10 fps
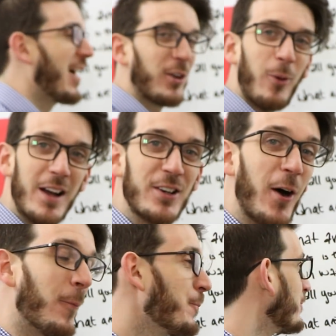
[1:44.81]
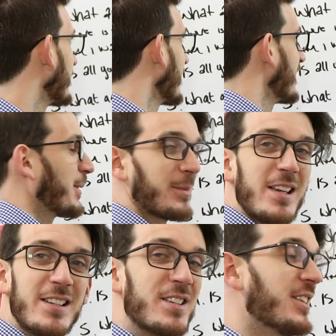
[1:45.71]
I don't know why I don't. Some
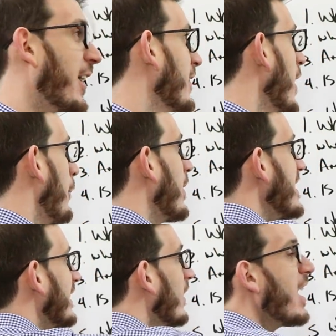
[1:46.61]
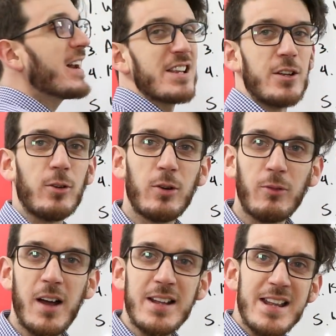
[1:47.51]
kinky stuff. But he can lie to you,
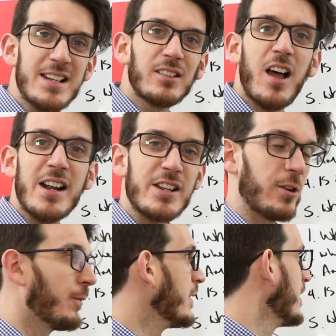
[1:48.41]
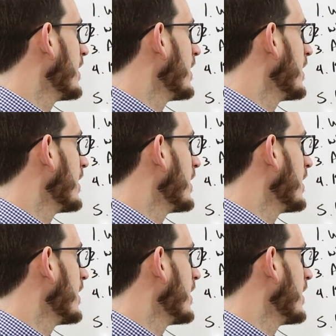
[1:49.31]
right? He can lie to you.